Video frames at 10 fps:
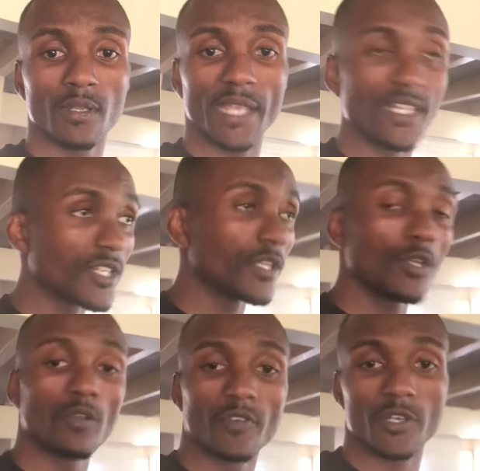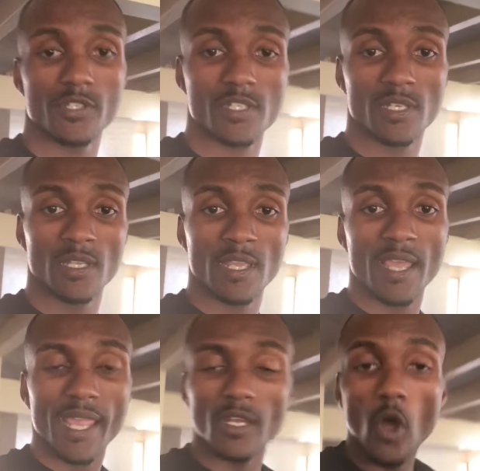into the universe.
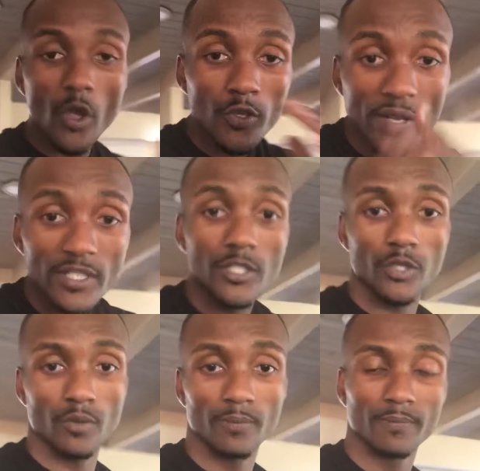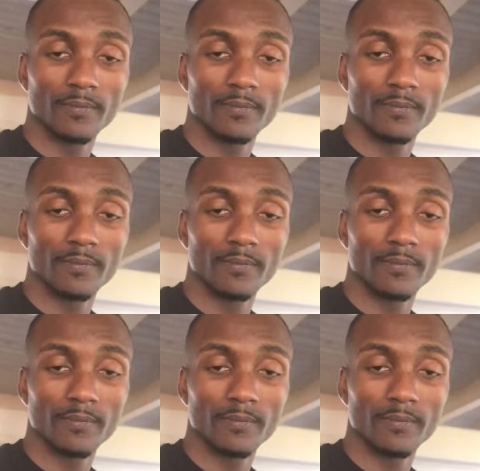And all you have to do